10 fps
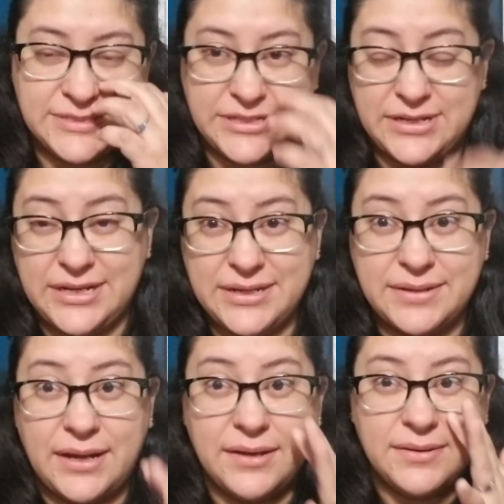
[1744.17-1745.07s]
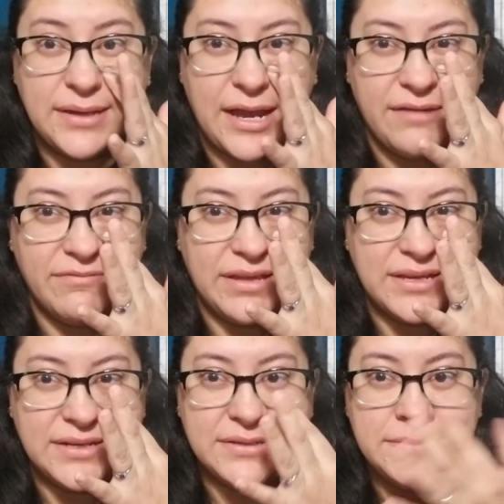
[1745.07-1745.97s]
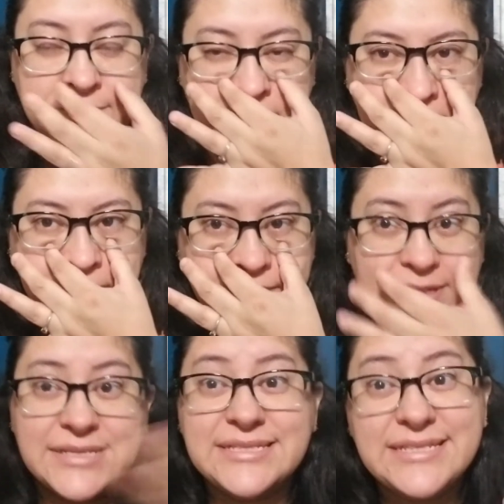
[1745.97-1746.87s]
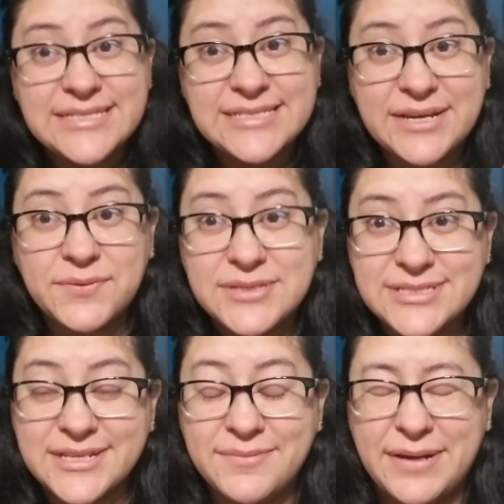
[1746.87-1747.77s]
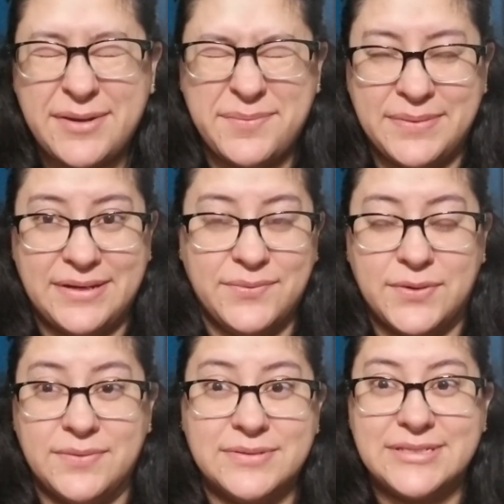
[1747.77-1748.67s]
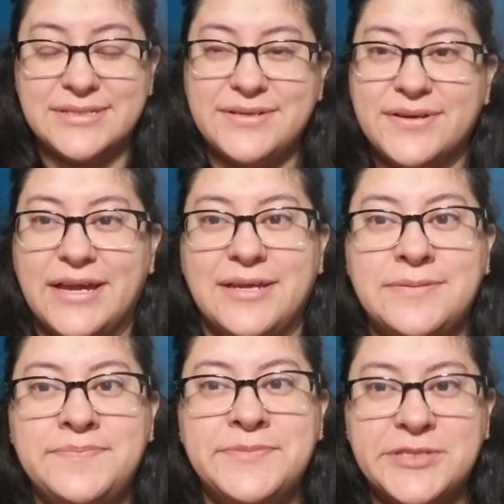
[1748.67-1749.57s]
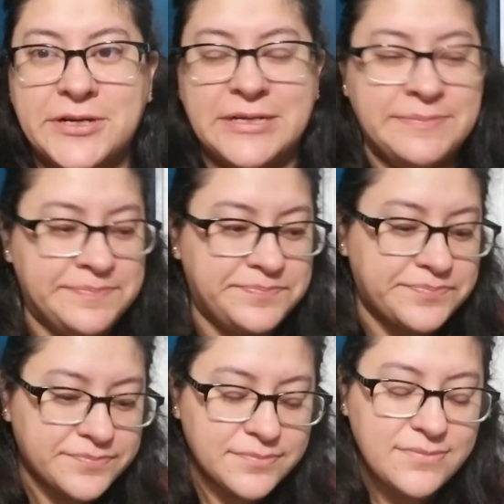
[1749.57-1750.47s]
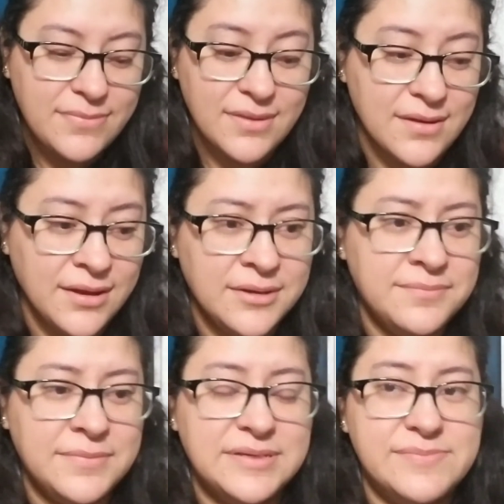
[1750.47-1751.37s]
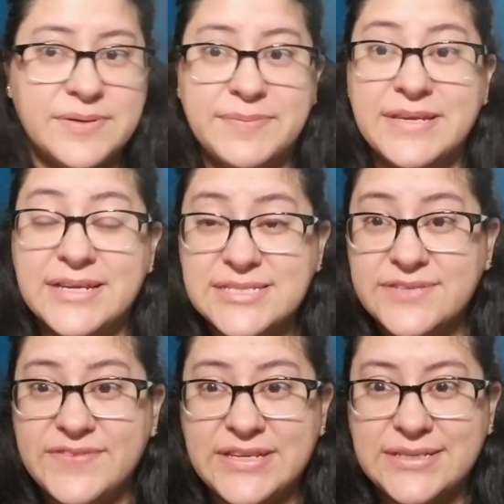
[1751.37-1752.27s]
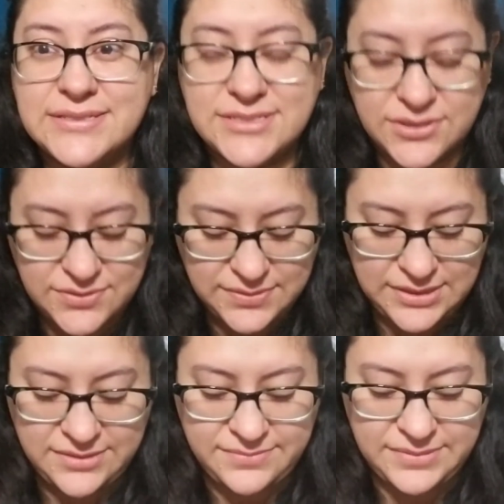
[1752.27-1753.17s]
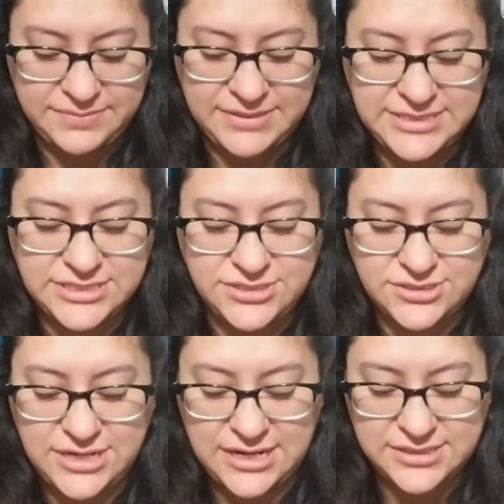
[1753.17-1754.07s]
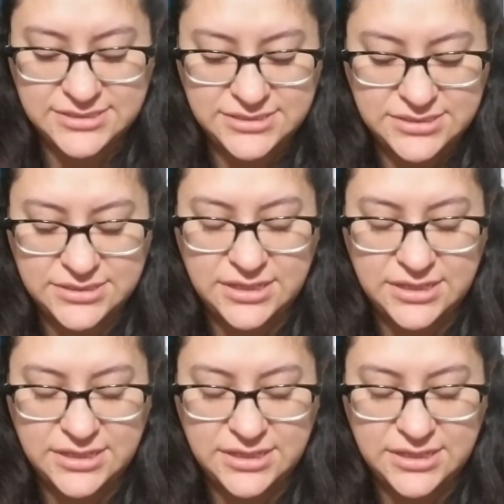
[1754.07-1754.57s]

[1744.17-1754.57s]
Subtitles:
sorry, I have like a sneeze that wants to come out but won't. Okay, sorry. But because of it, so my sister has